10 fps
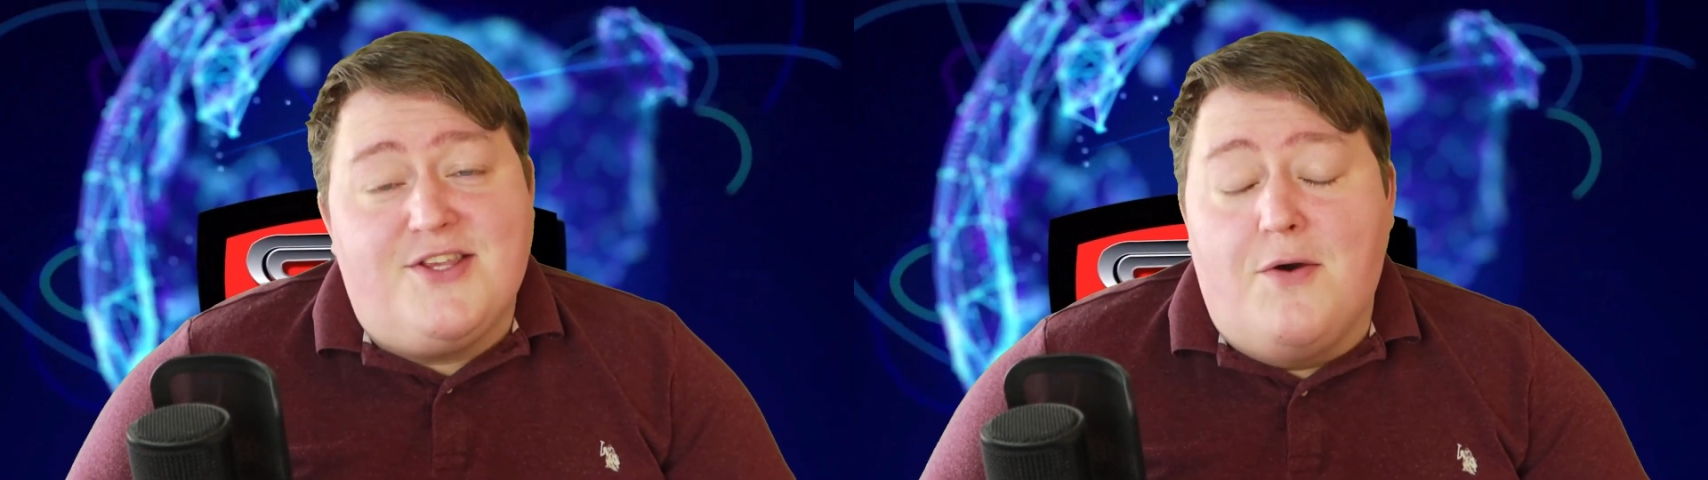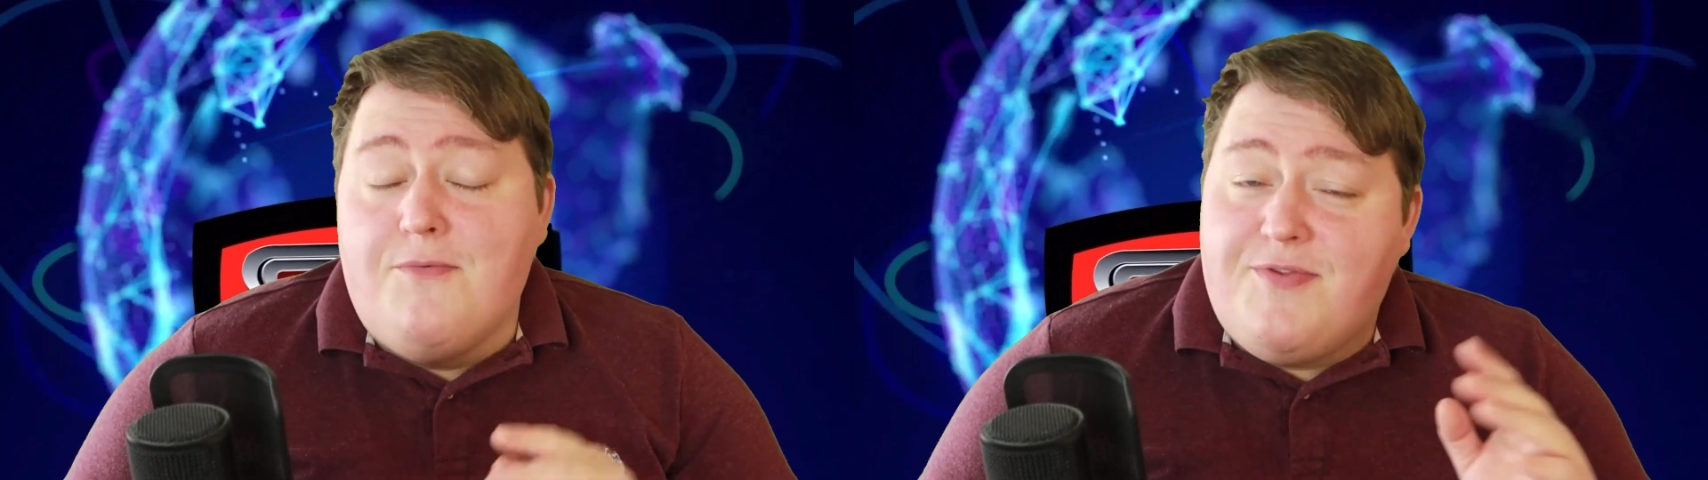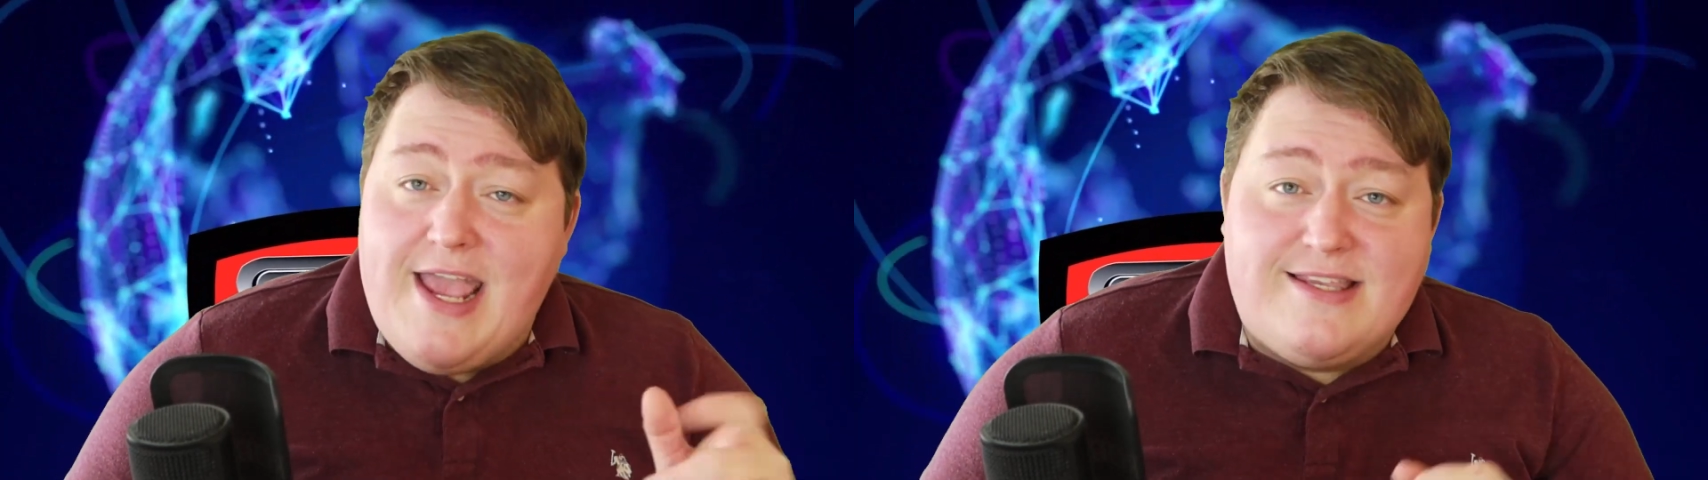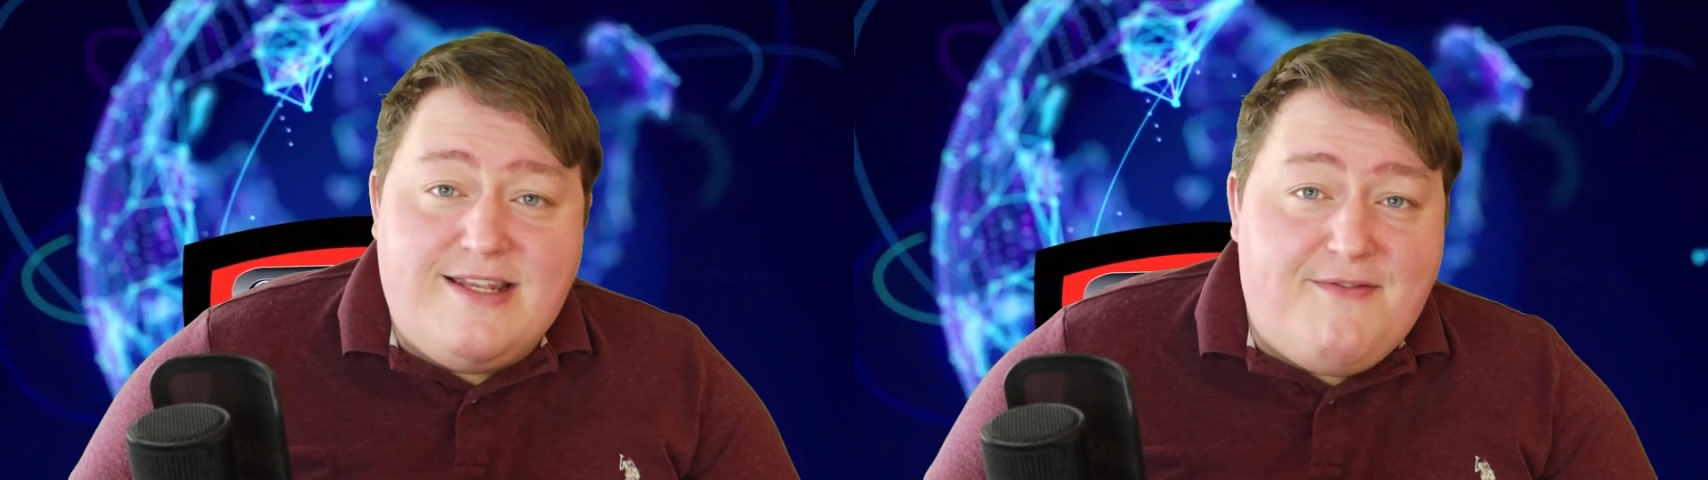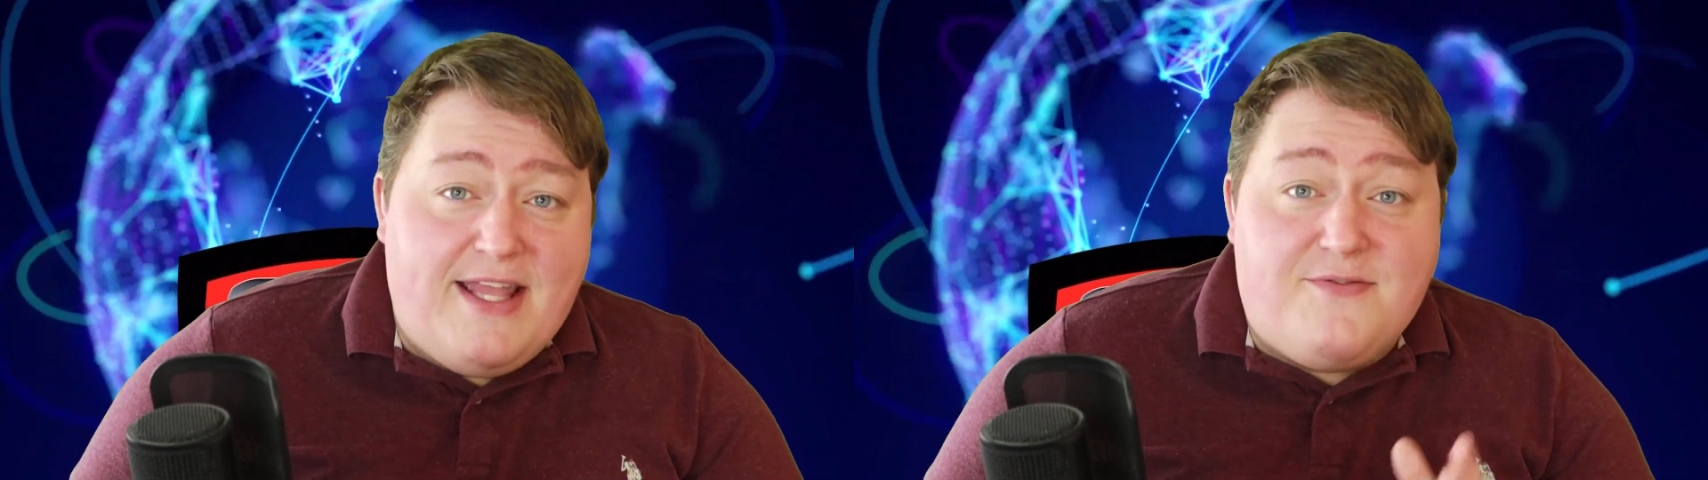so thanks
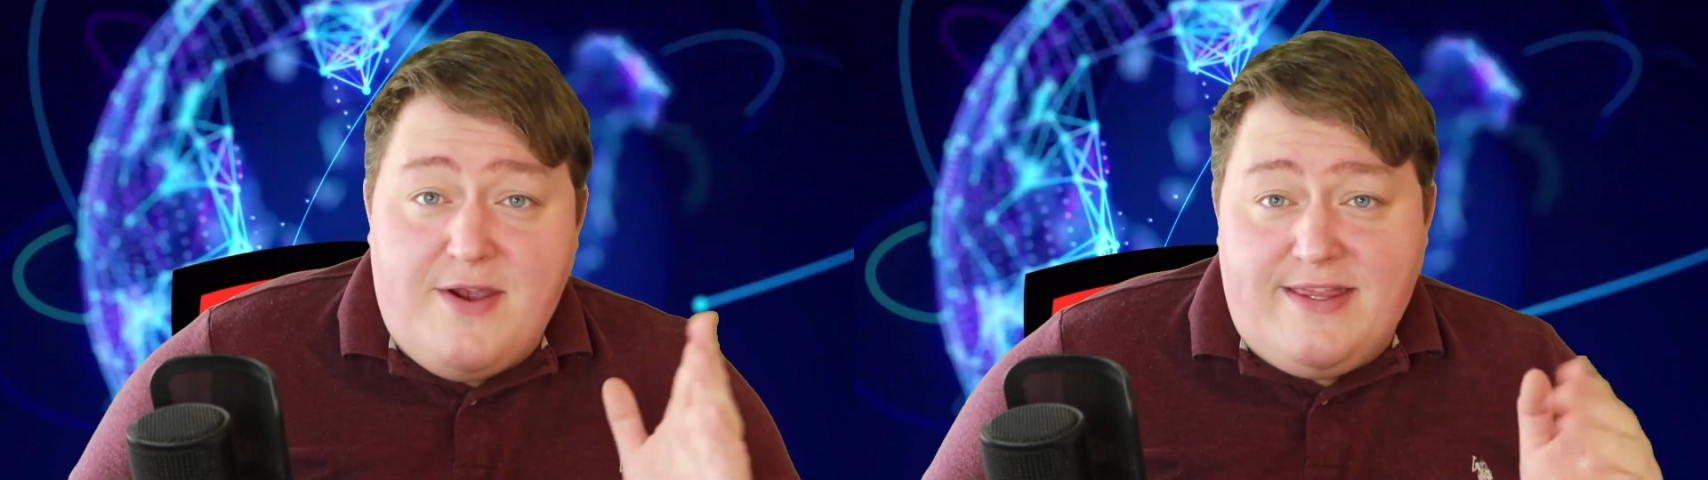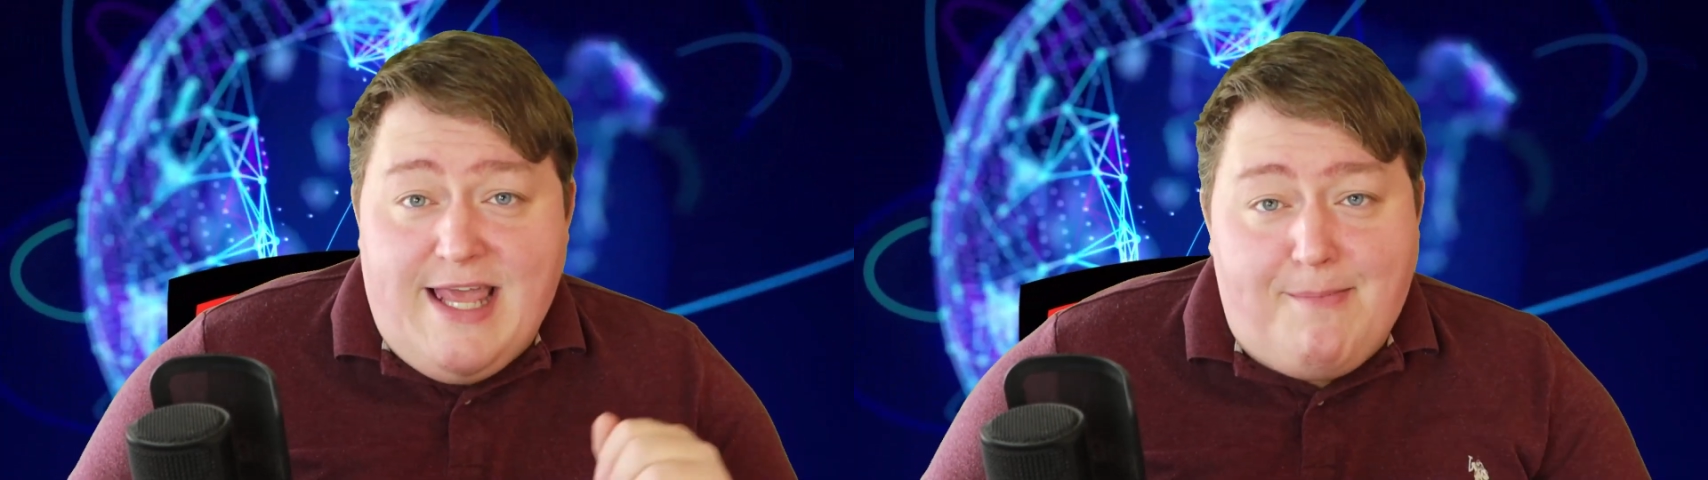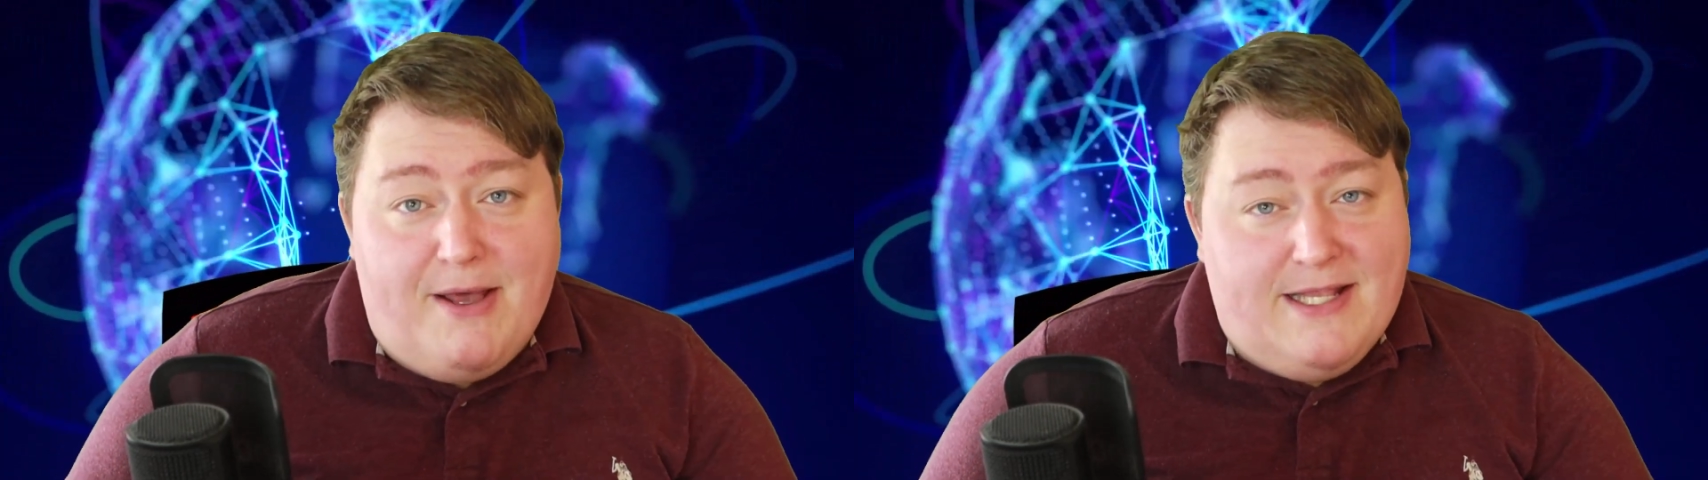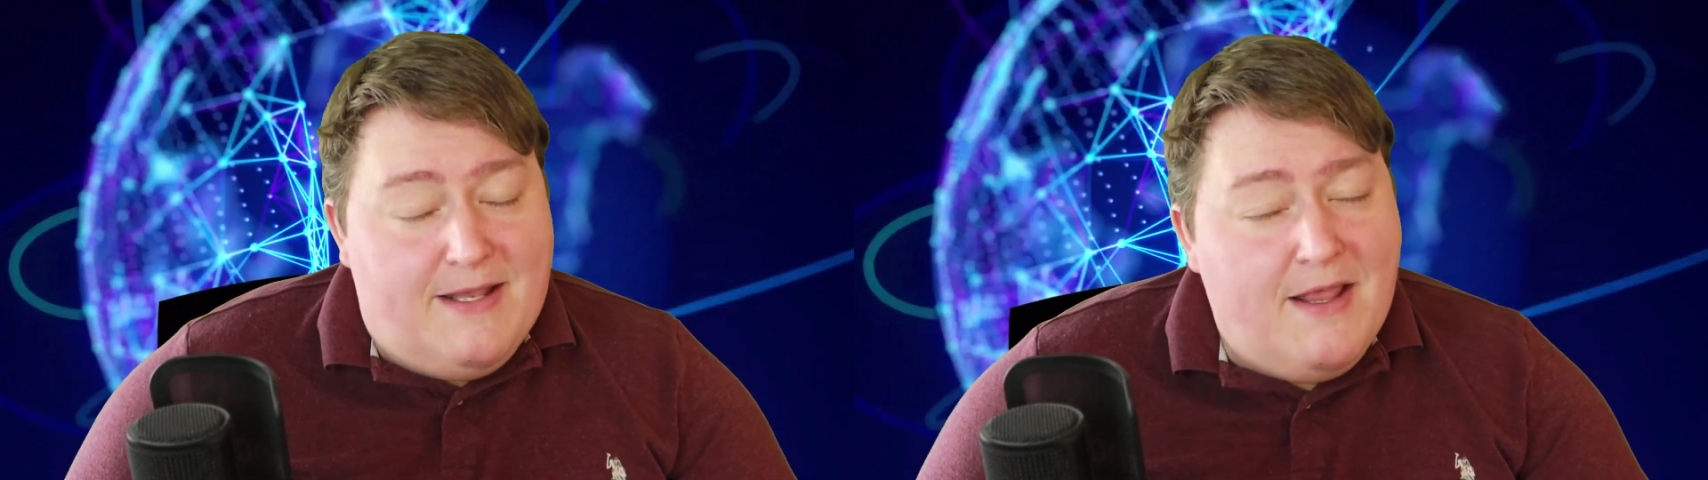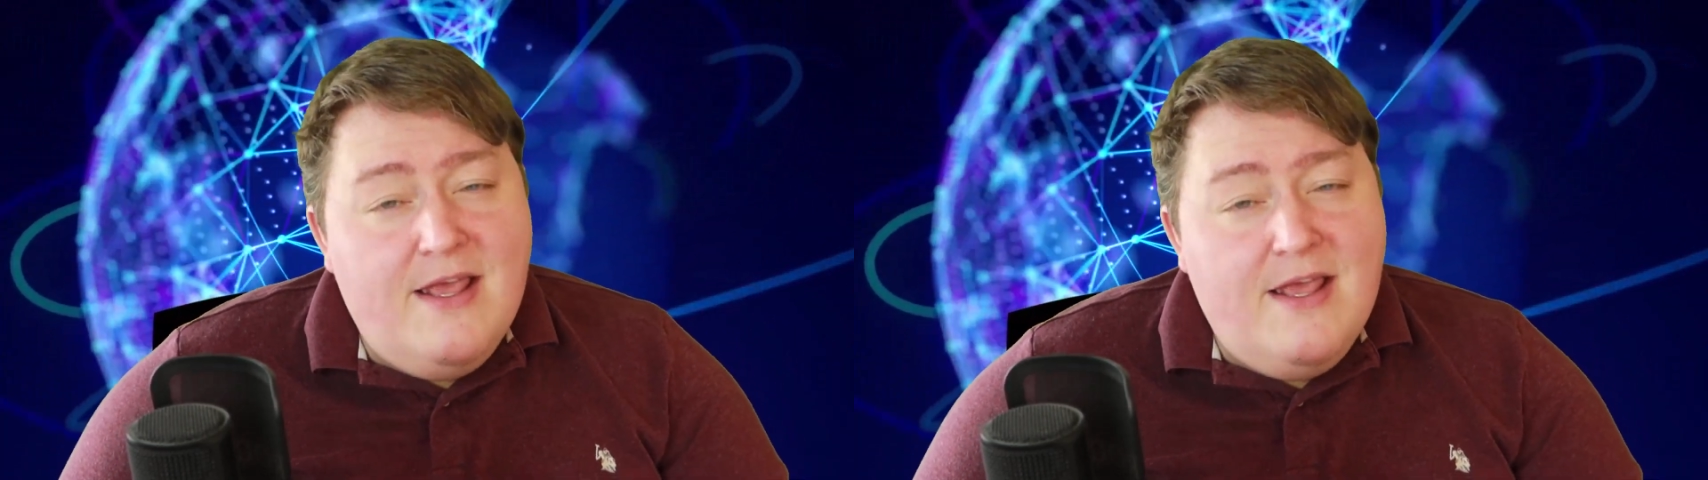in advance for hitting that button.